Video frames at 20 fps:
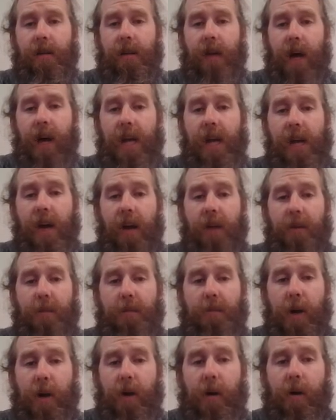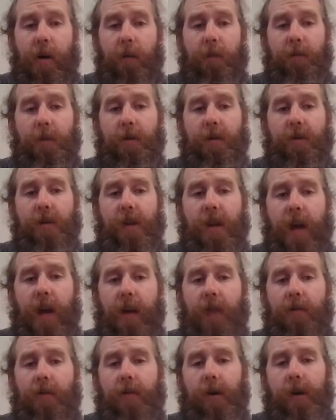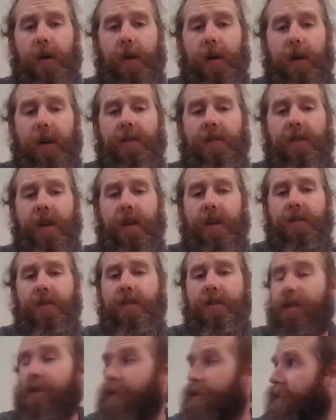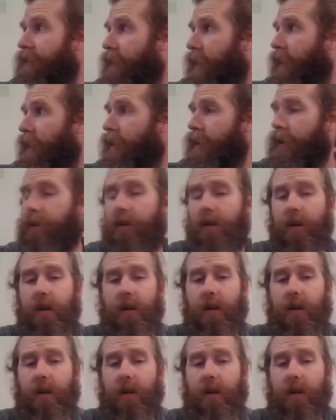Another miracle fusion. How crazy is this skill?